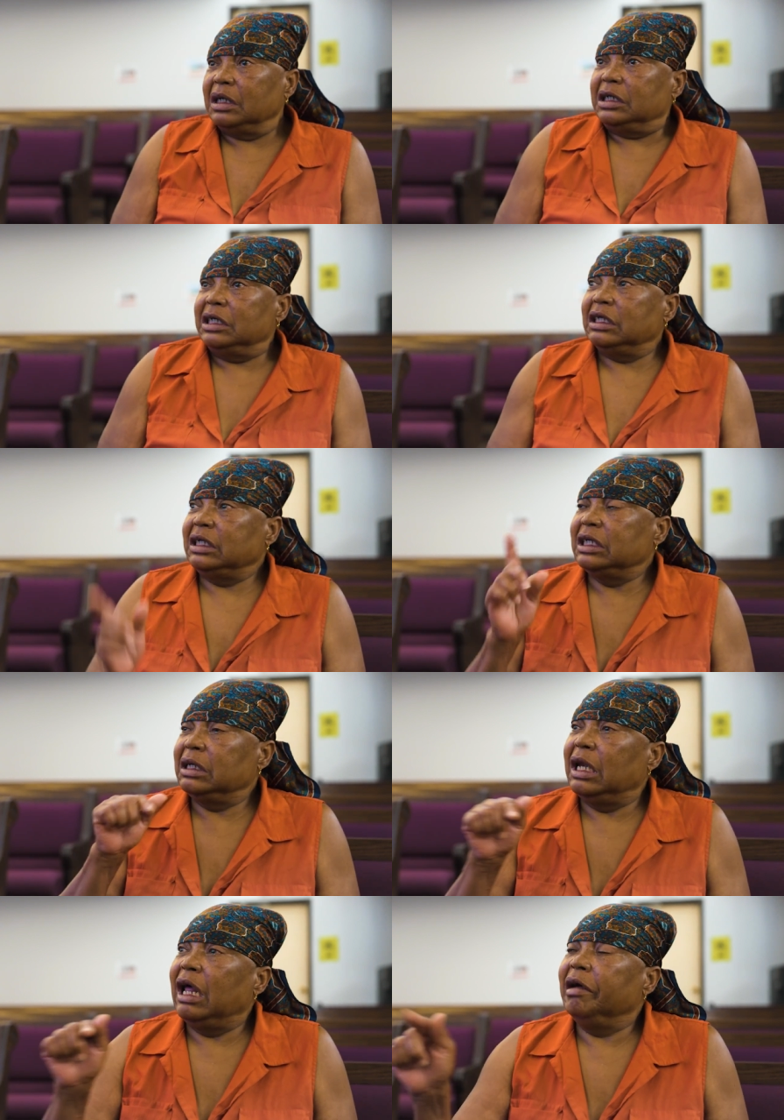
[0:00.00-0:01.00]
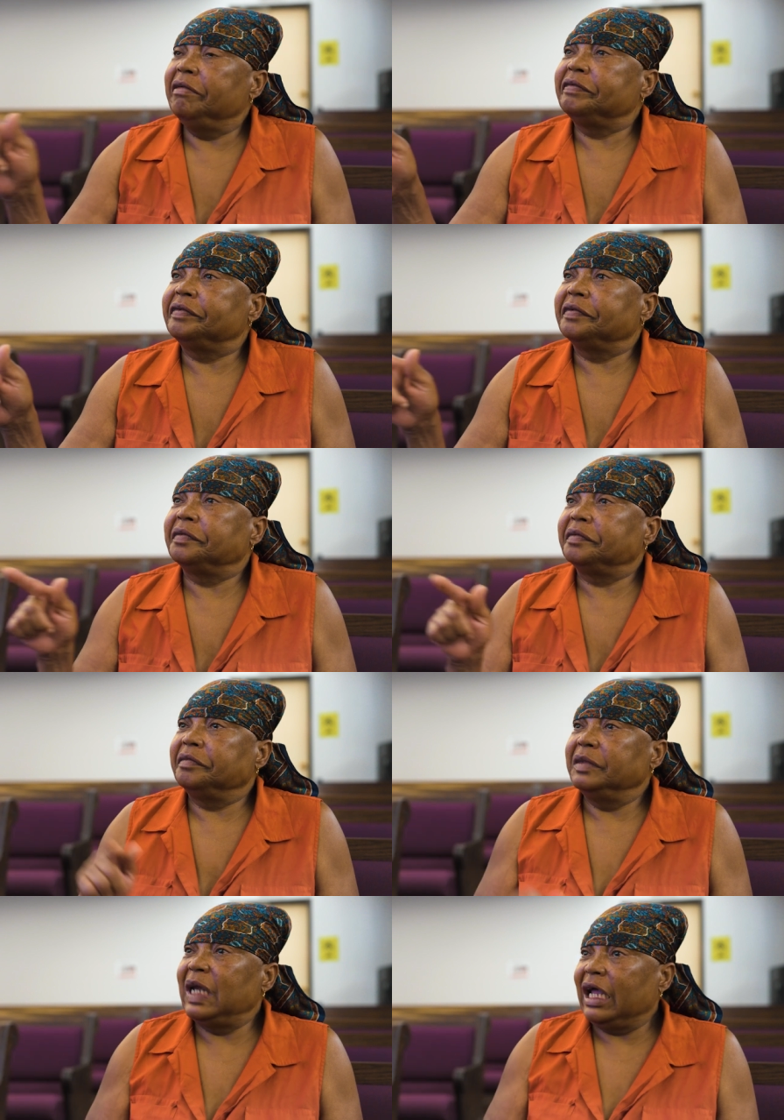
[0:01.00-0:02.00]
It says love
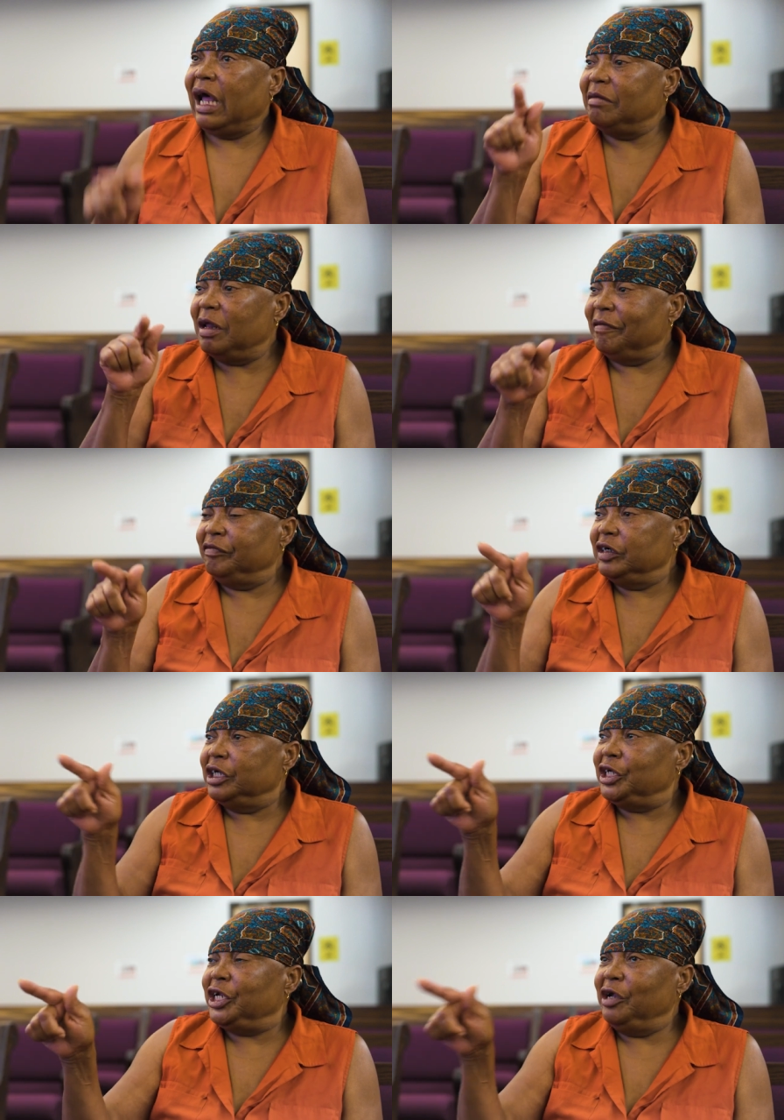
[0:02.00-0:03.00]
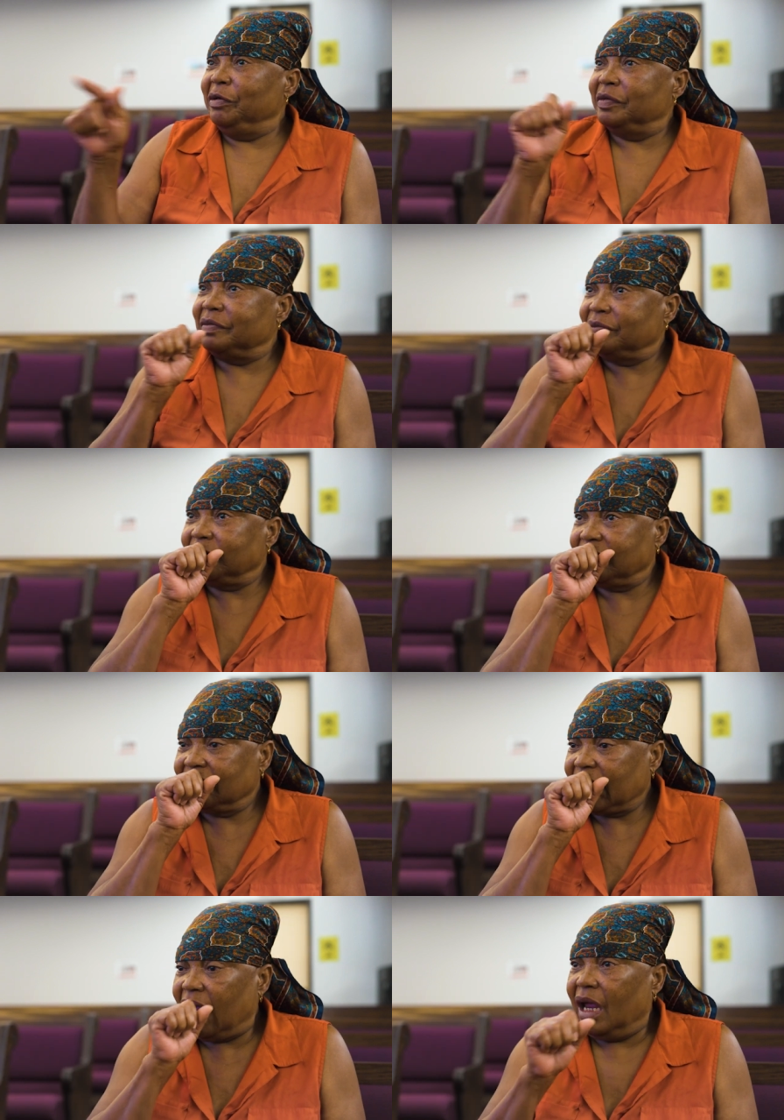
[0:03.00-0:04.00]
like I love you.
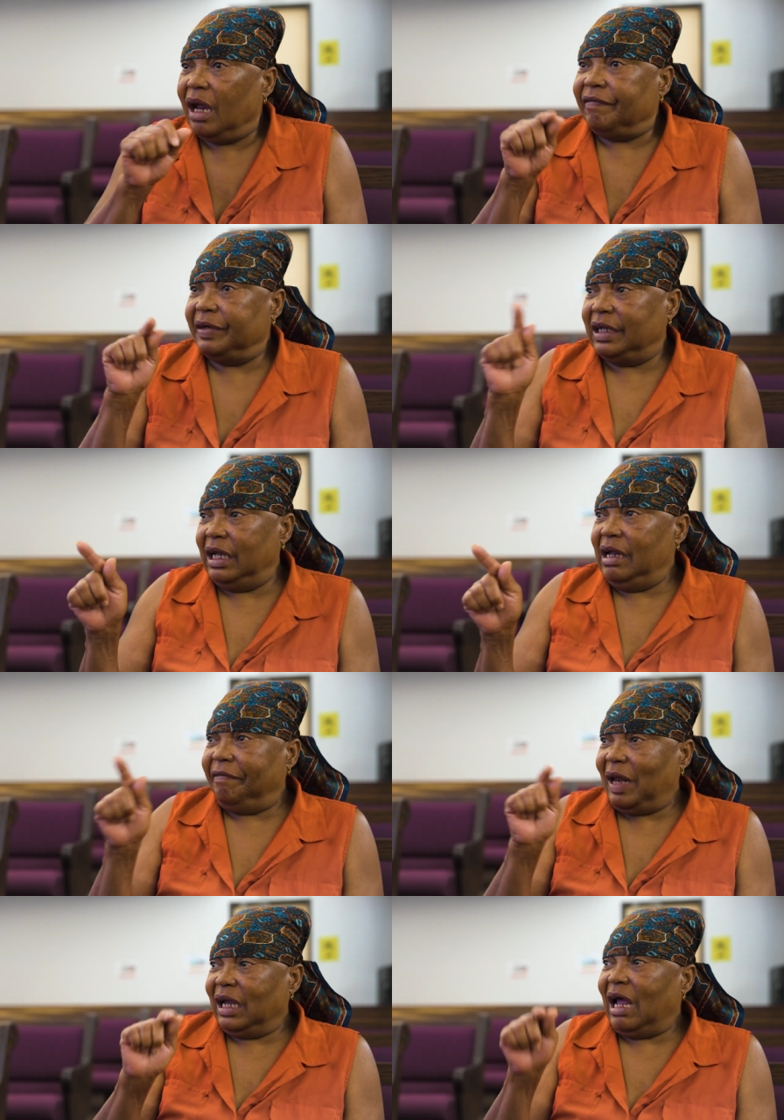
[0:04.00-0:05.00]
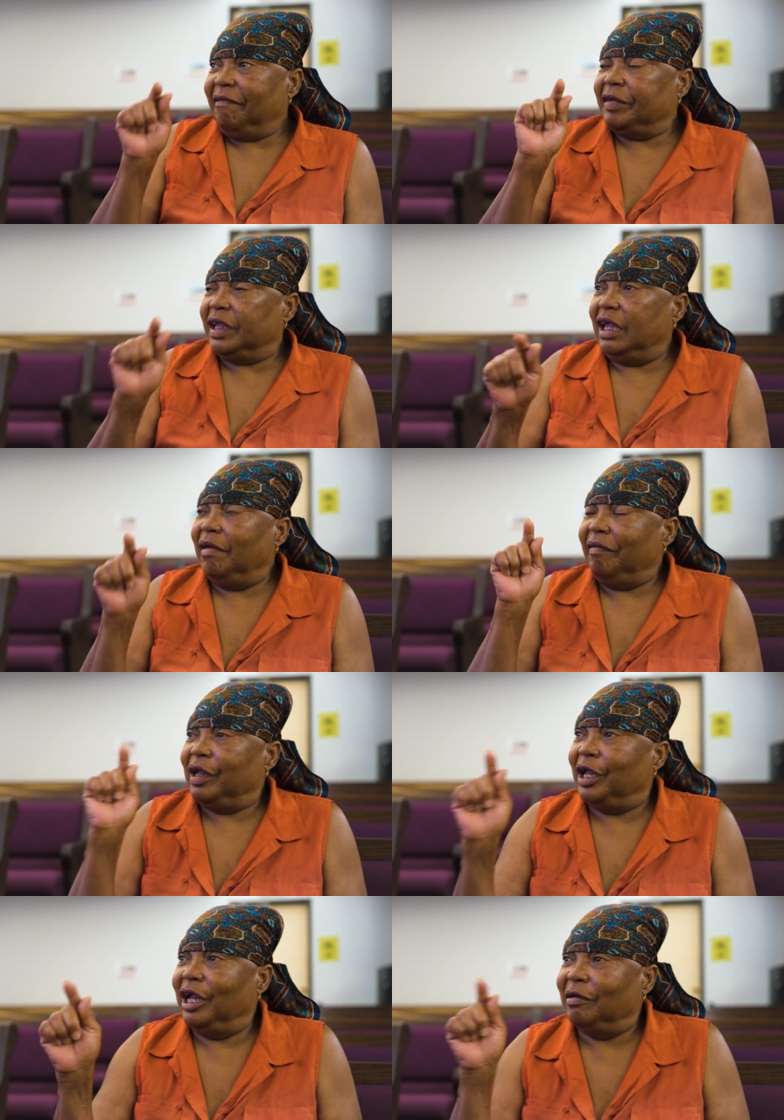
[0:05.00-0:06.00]
Forgive like I forgive
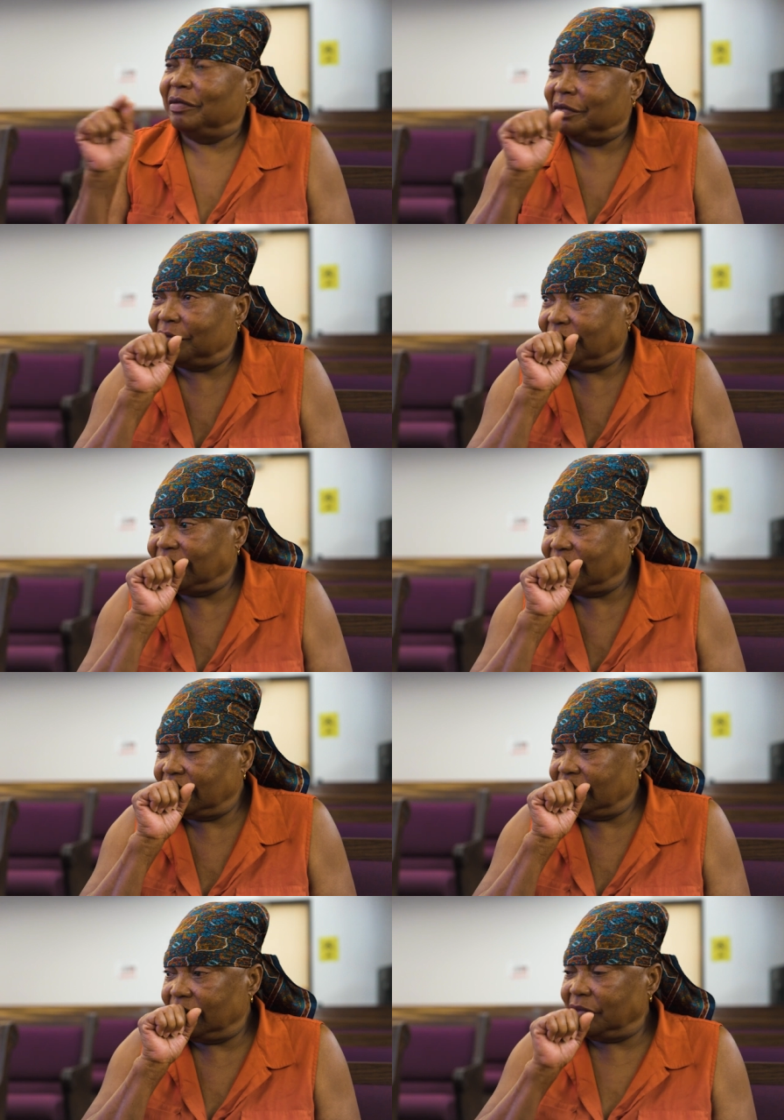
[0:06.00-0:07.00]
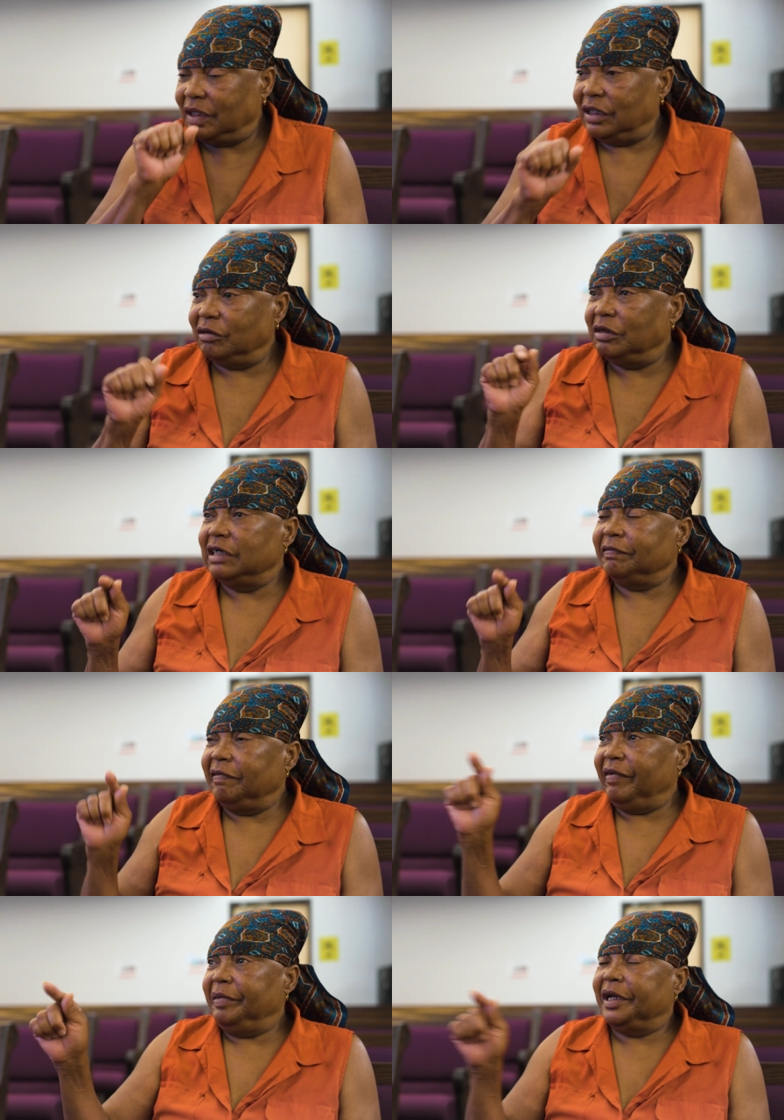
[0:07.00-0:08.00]
you. You're no
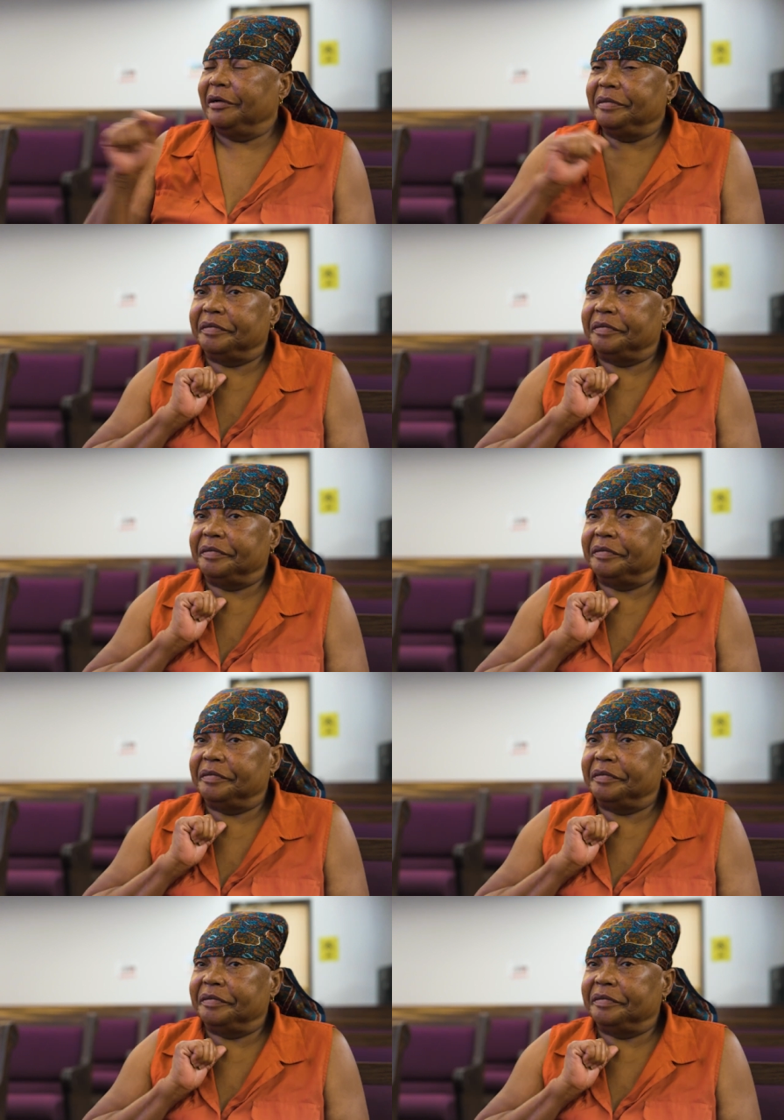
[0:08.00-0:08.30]
different from them.